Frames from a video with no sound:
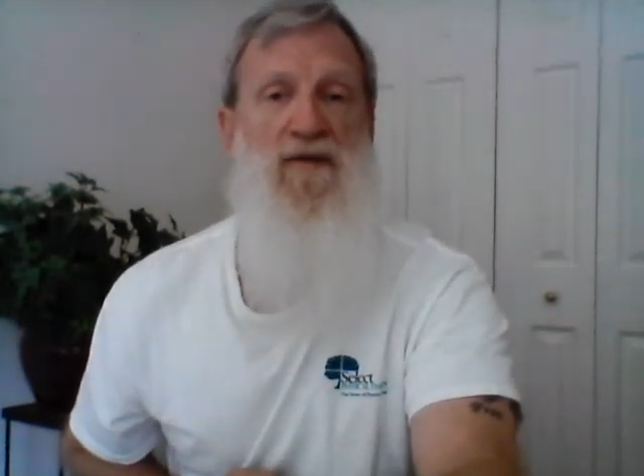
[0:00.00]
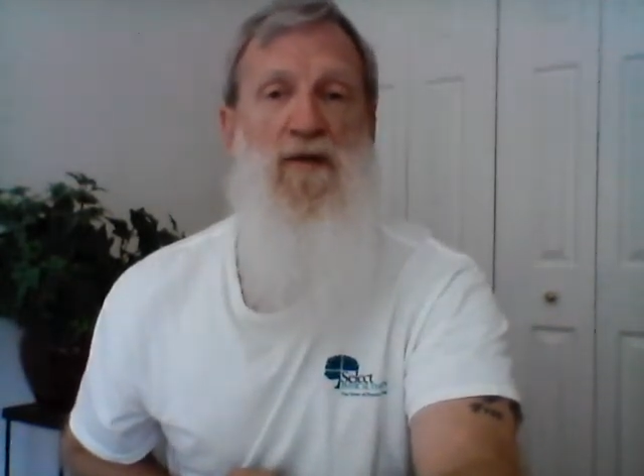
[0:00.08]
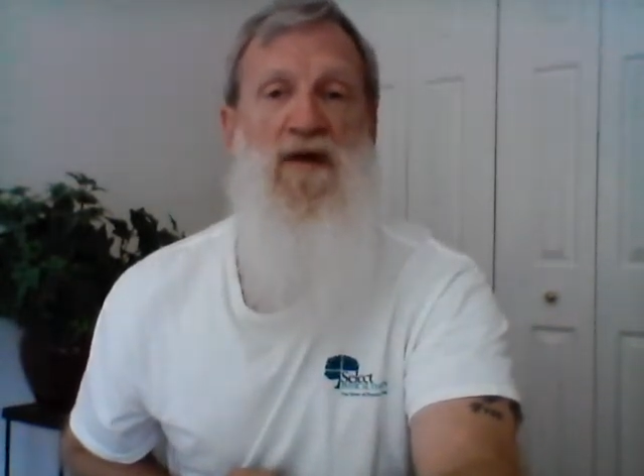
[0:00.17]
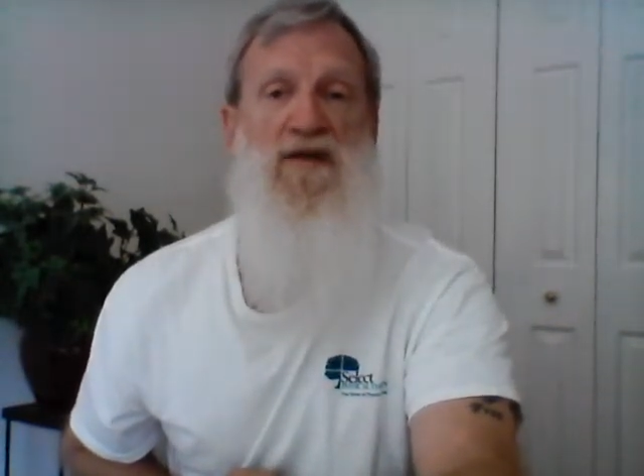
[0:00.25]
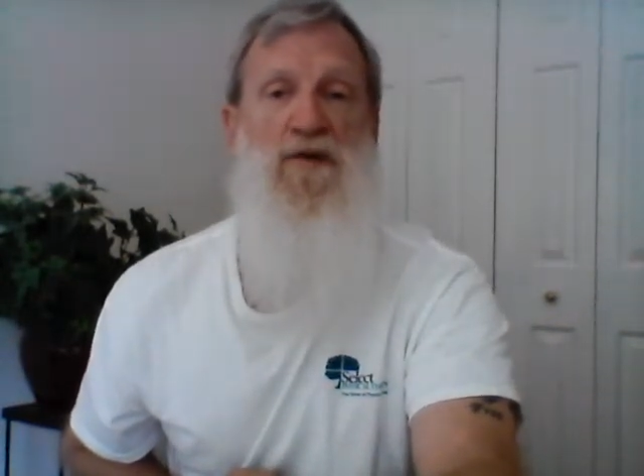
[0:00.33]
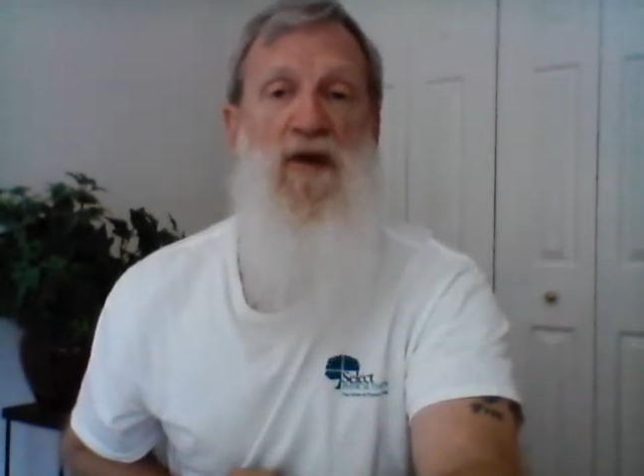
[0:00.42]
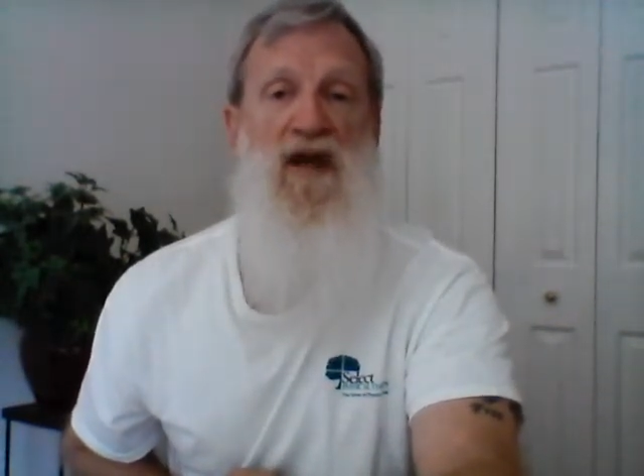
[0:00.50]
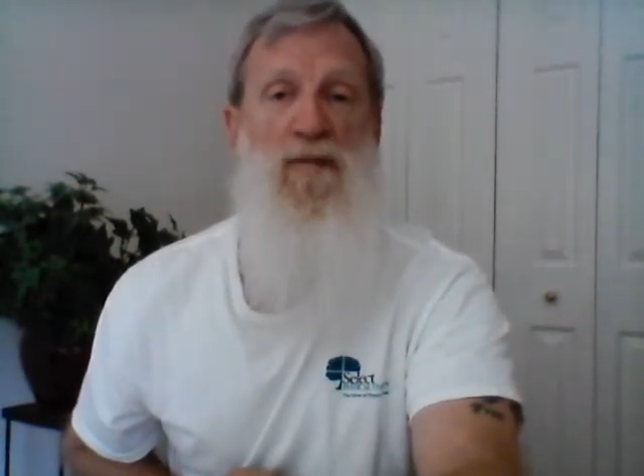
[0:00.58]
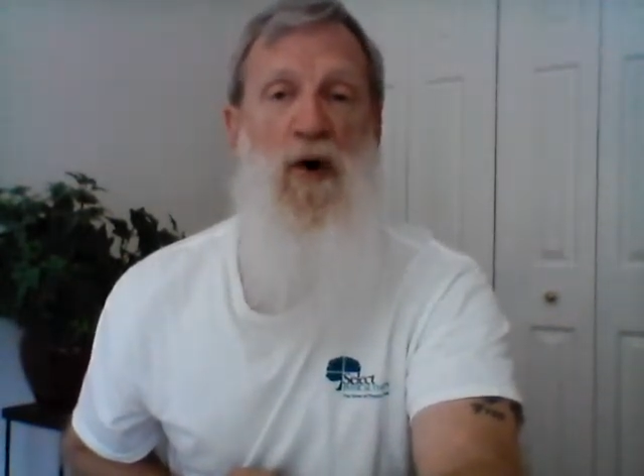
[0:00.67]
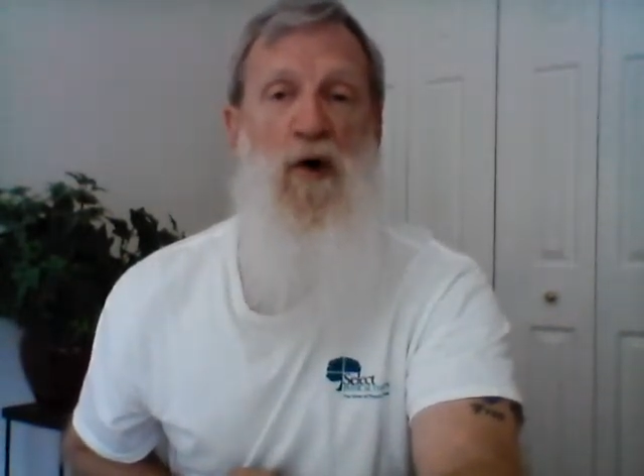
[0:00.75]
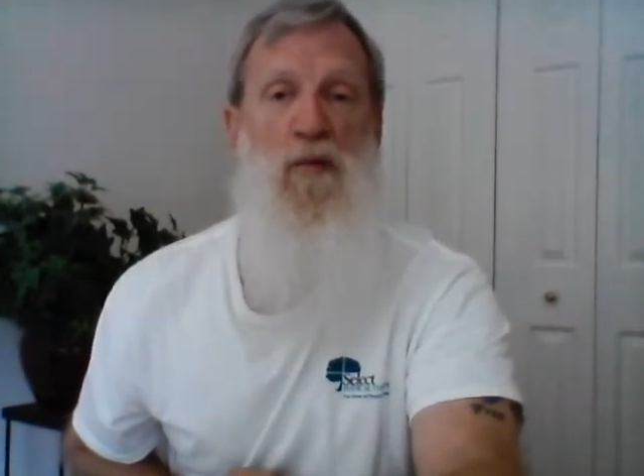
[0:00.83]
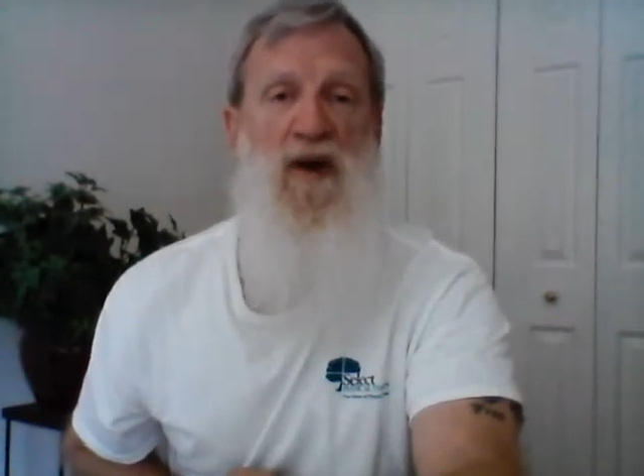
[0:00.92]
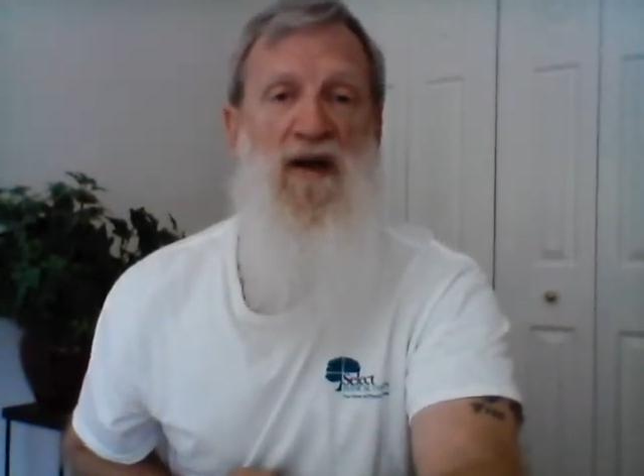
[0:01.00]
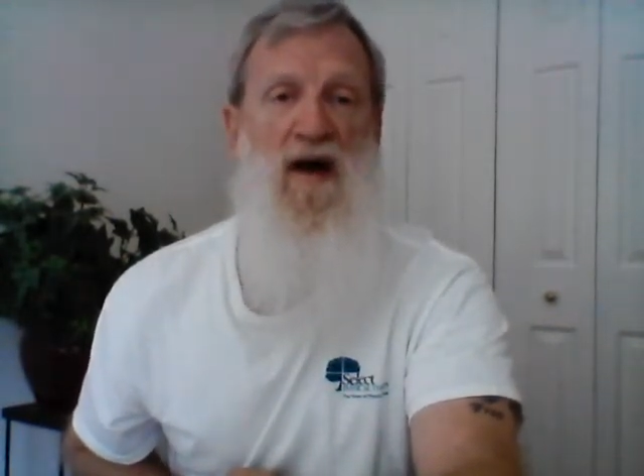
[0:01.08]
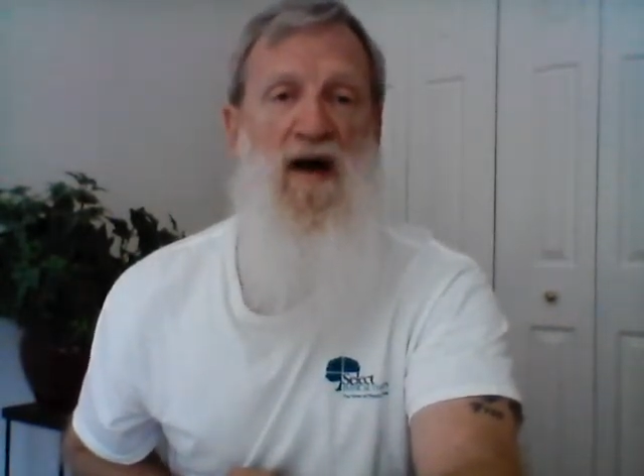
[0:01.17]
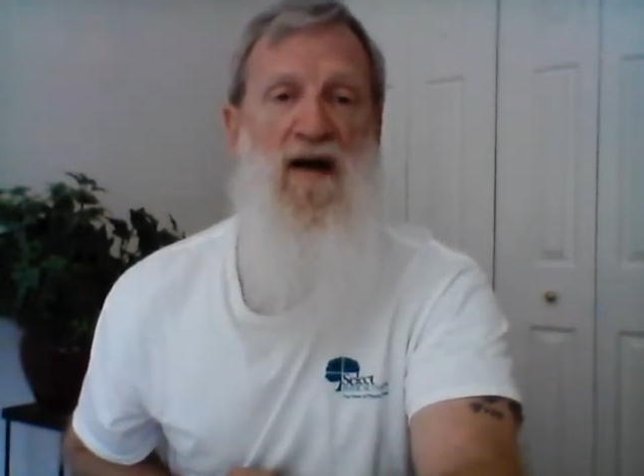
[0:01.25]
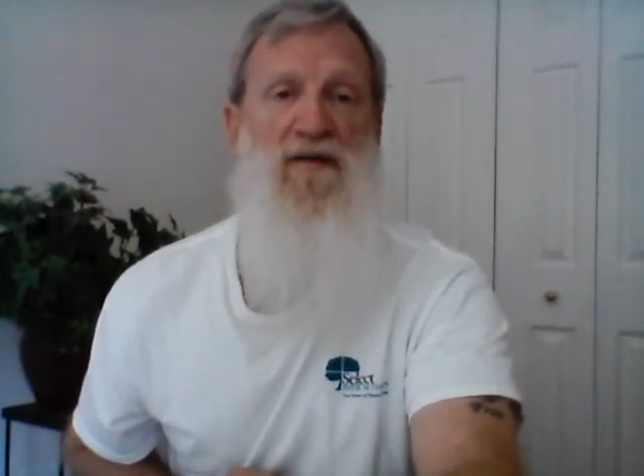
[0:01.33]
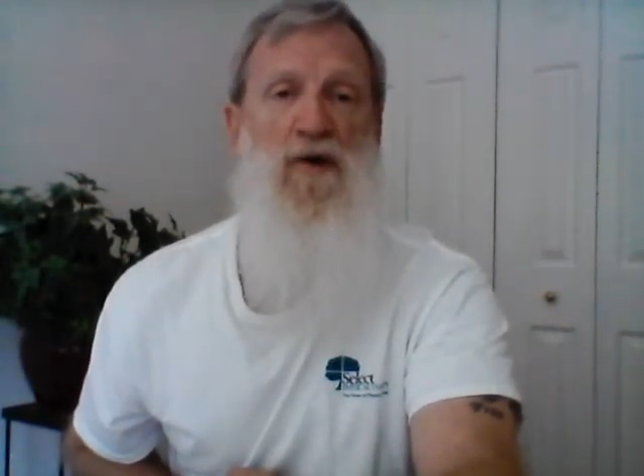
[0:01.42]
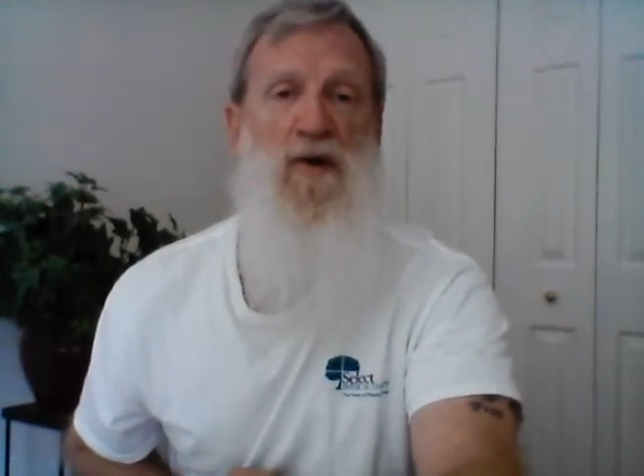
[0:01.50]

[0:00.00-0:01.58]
for us to keep hope alive